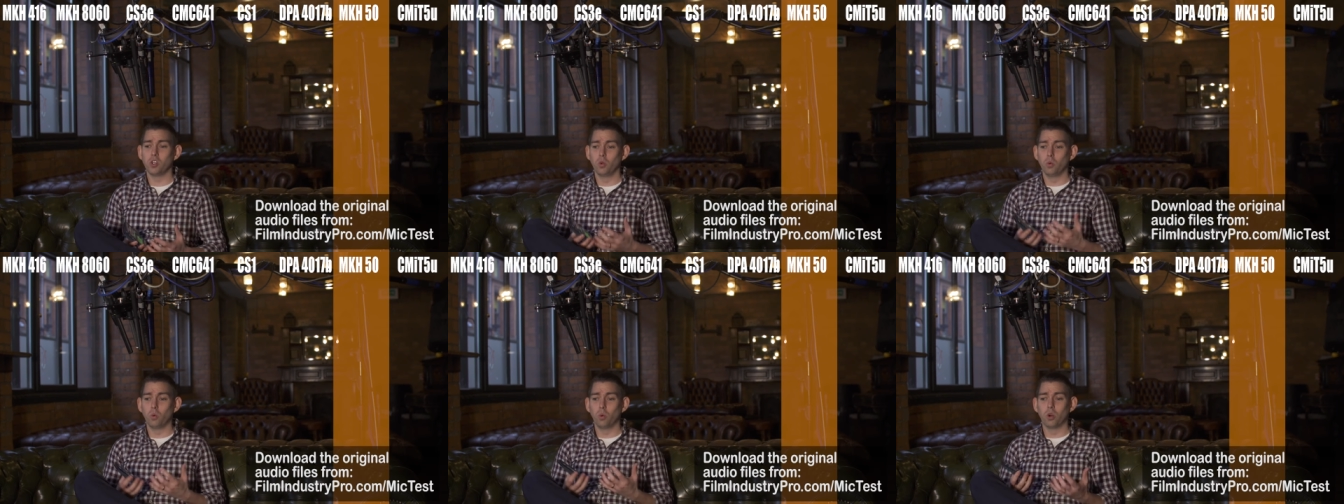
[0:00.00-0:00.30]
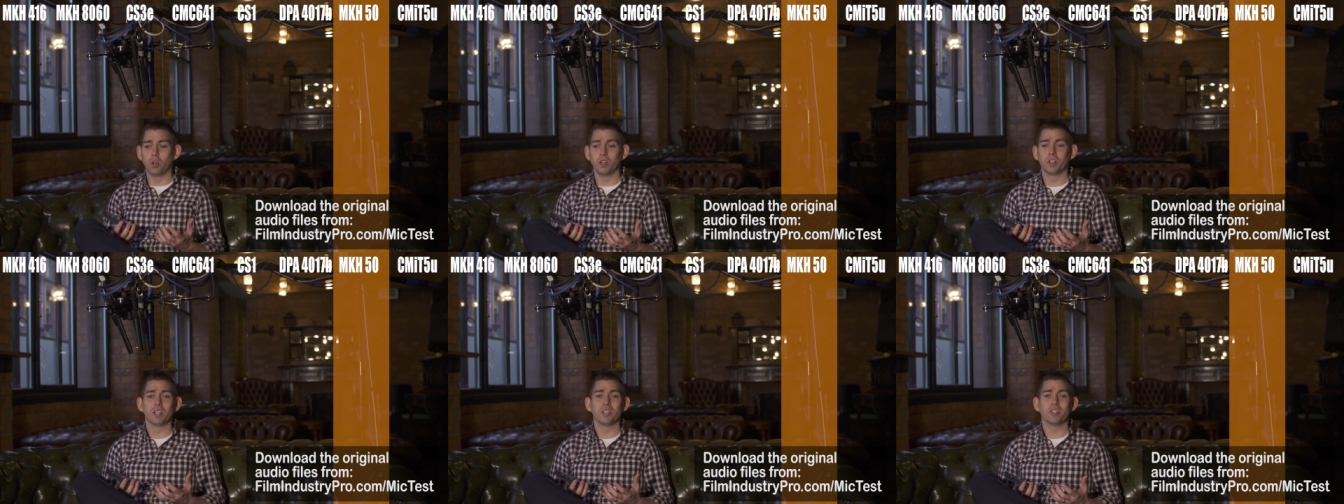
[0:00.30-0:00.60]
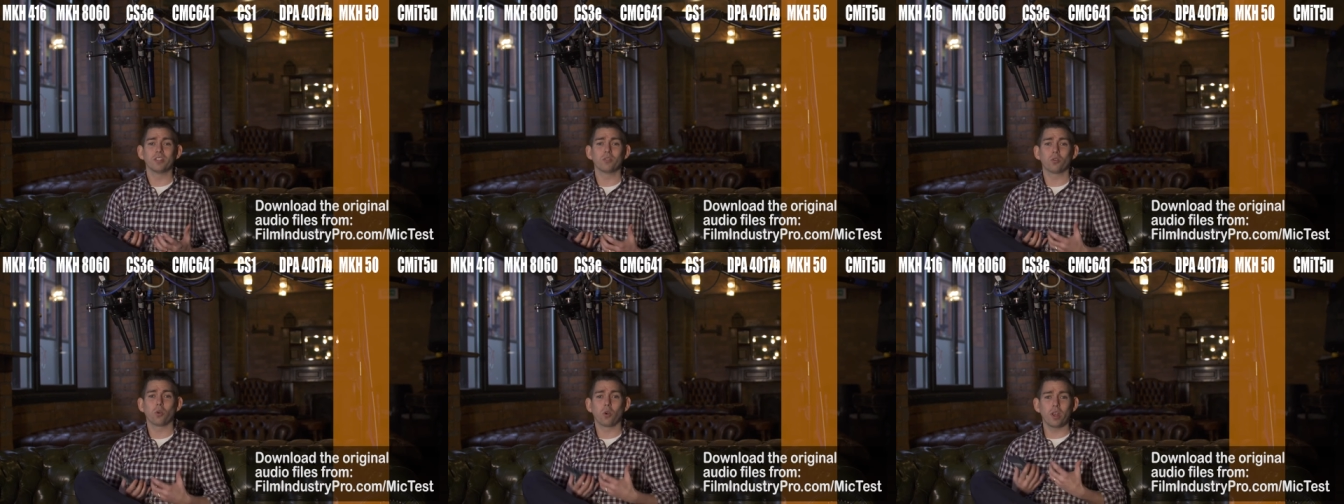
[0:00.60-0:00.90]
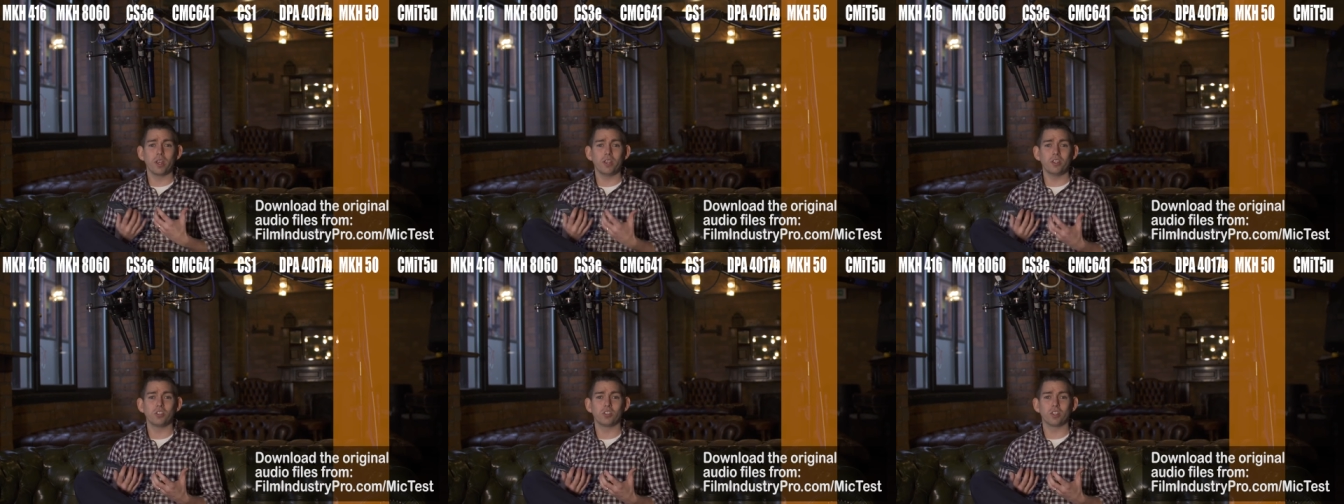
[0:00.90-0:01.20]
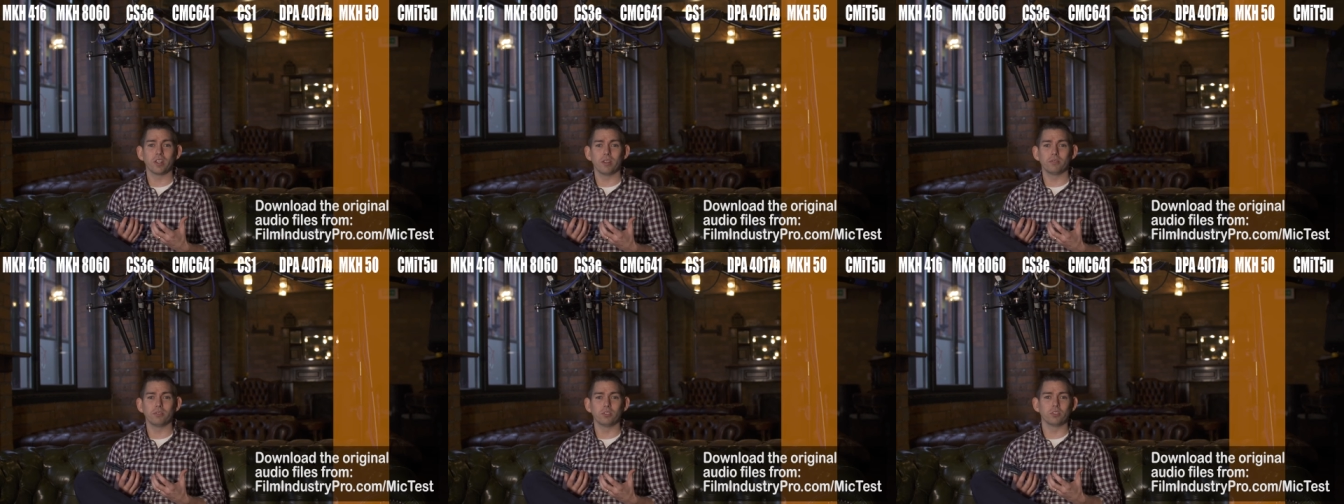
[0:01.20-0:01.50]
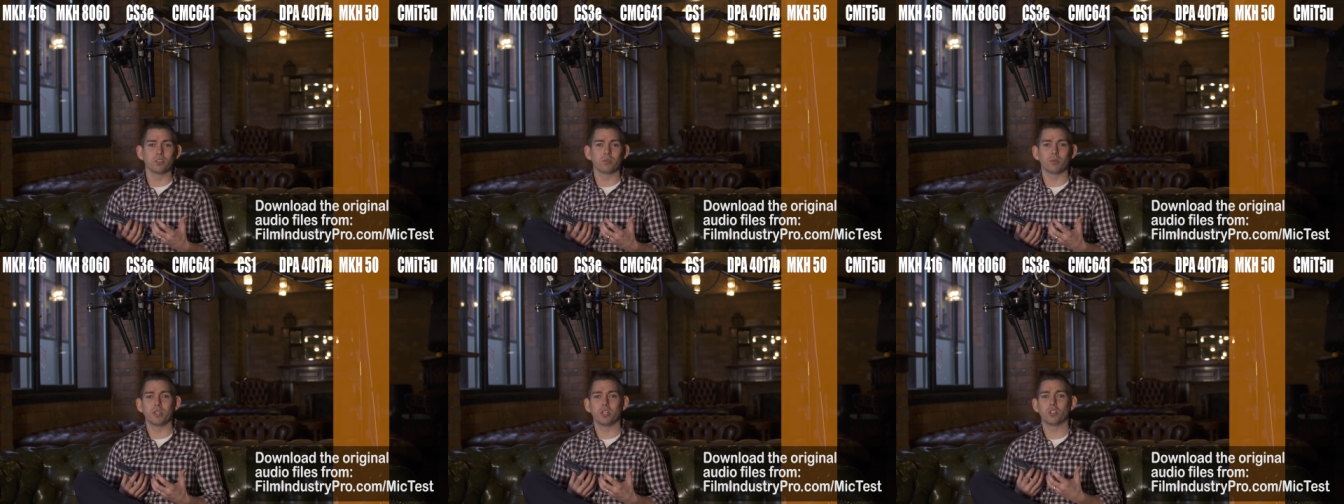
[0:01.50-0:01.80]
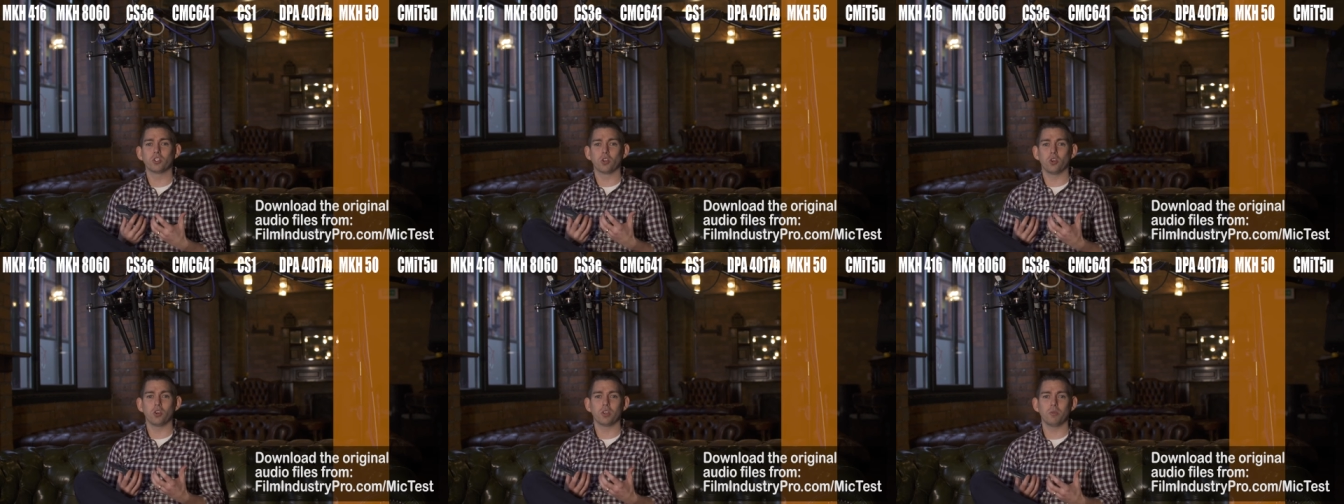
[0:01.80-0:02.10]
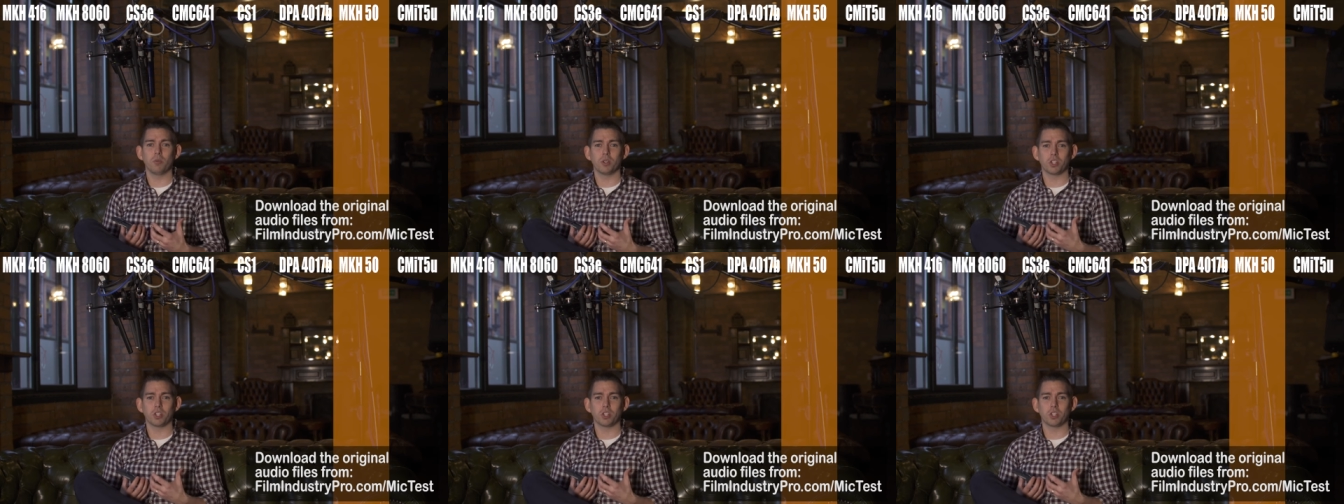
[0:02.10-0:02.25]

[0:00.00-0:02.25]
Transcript: you would raise your levels when you're talking,